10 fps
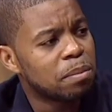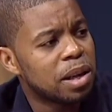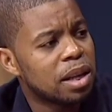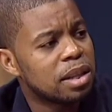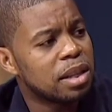
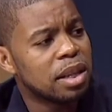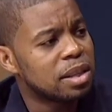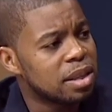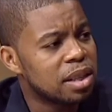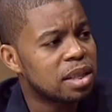because it
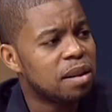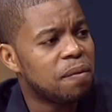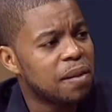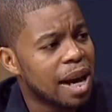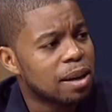doesn't just
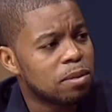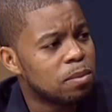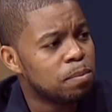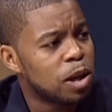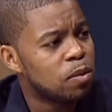affect
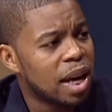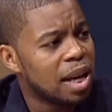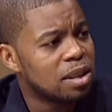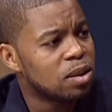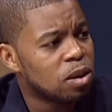
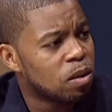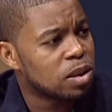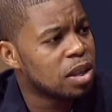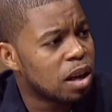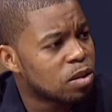middle-aged adults,
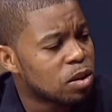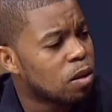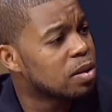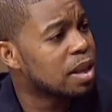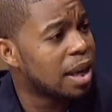young
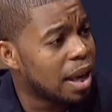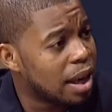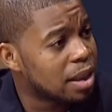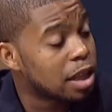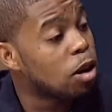adults, and
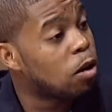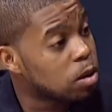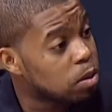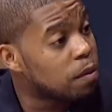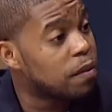kids. It
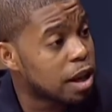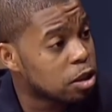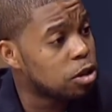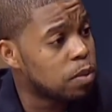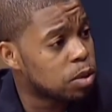also affects
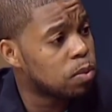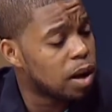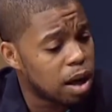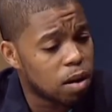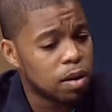you as
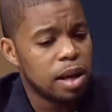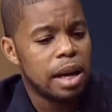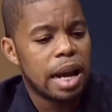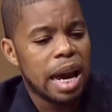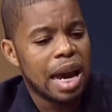well.
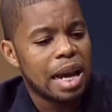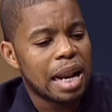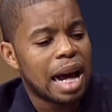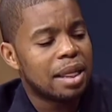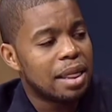And
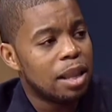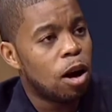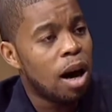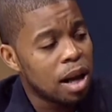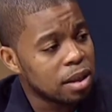
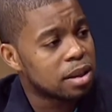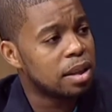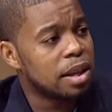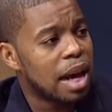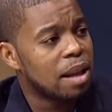
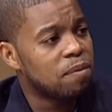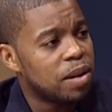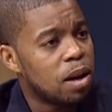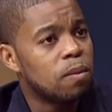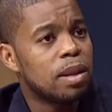honestly, I
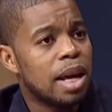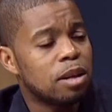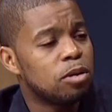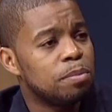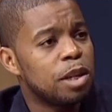found that
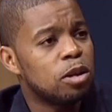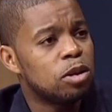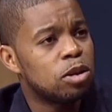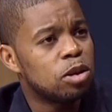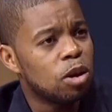to be
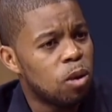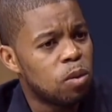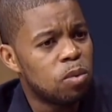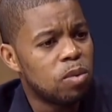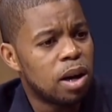
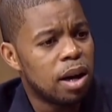so